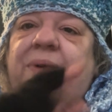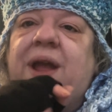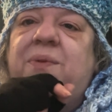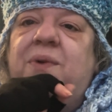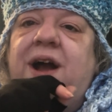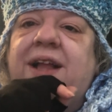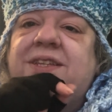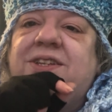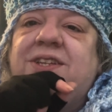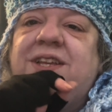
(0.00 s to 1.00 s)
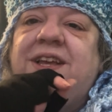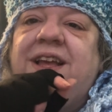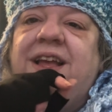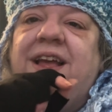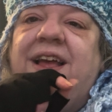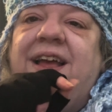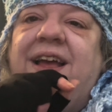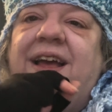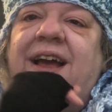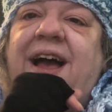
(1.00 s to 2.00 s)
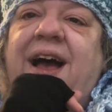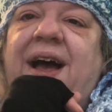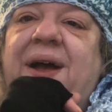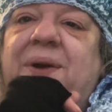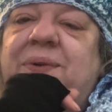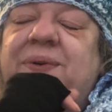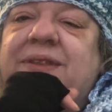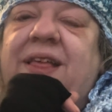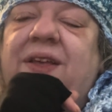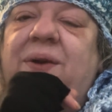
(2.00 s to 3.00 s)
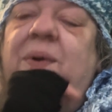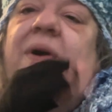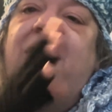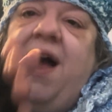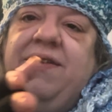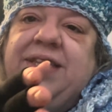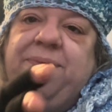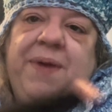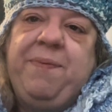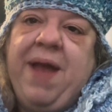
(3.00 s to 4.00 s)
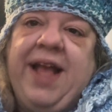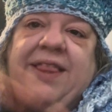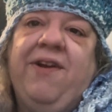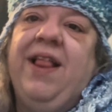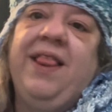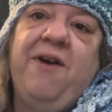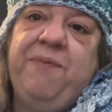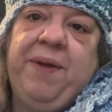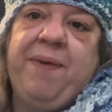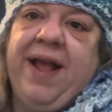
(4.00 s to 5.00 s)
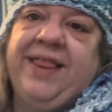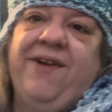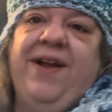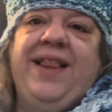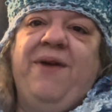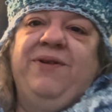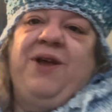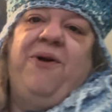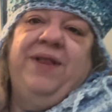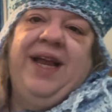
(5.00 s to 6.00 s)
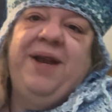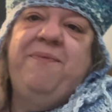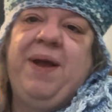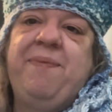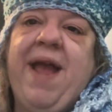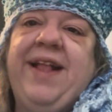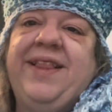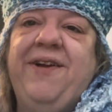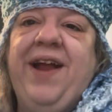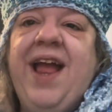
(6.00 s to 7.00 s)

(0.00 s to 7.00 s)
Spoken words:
We had watched What was the other? Well, obviously Big Bang Theory. I love Big Bang Theory, and they were totally into Big Bang Theory.